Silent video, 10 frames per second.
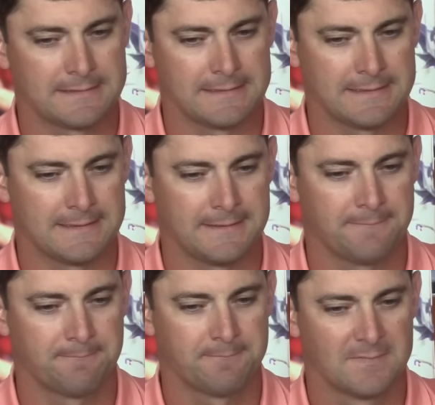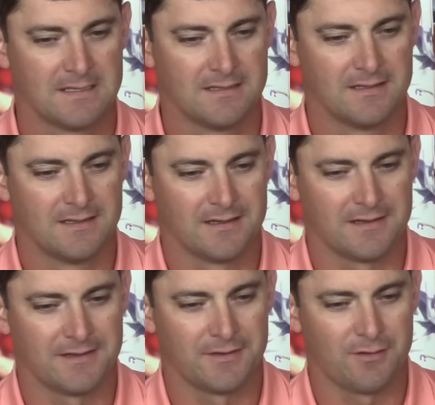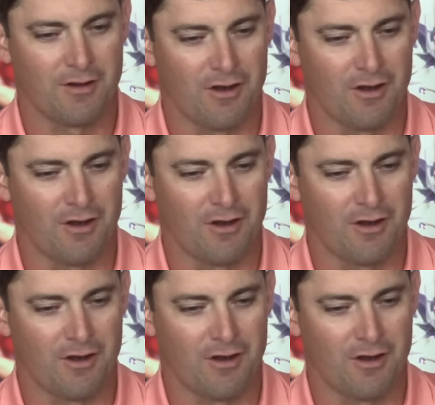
um, you know, our,